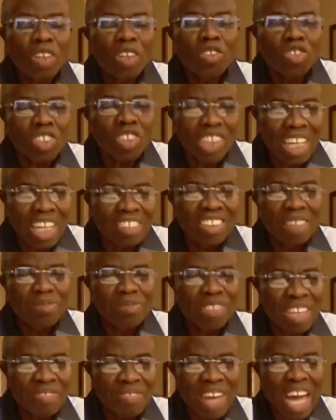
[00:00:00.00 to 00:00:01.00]
not snatch
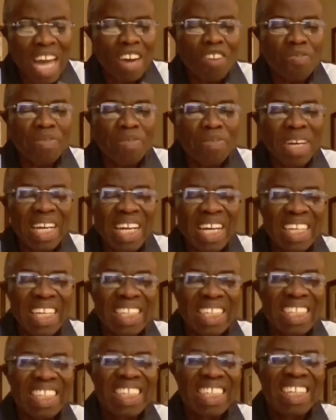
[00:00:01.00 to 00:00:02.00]
himself out of my
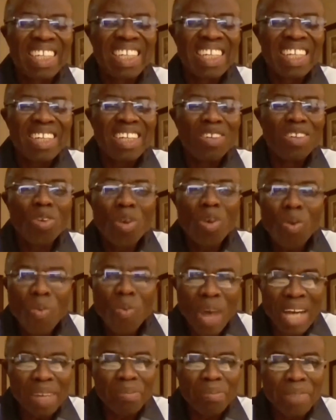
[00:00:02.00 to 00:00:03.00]
hand. No
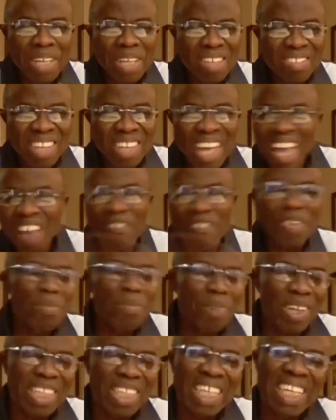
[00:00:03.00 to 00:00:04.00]
one means
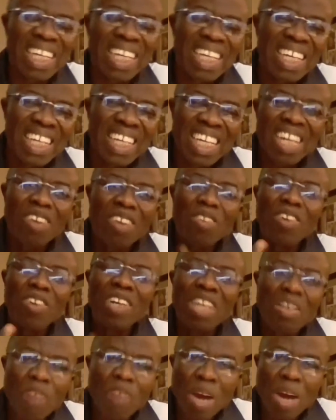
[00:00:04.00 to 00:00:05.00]
everybody,
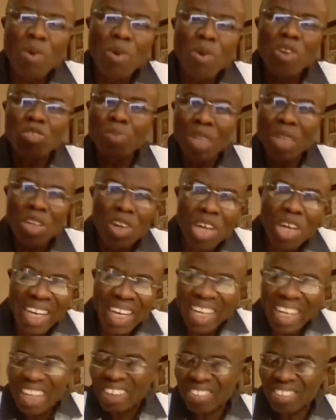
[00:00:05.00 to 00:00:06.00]
including the one who is being
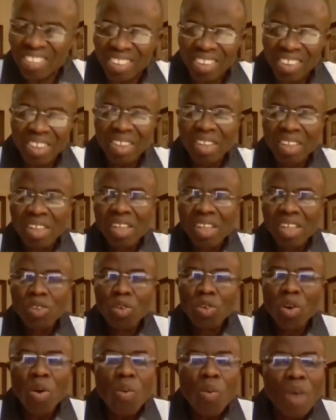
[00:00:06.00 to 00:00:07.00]
held.
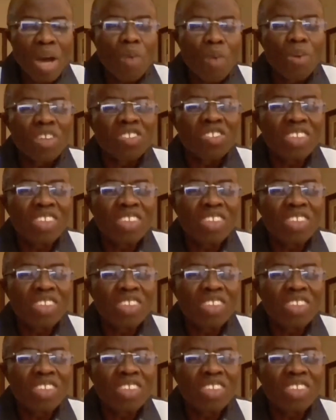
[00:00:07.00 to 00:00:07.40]
No one will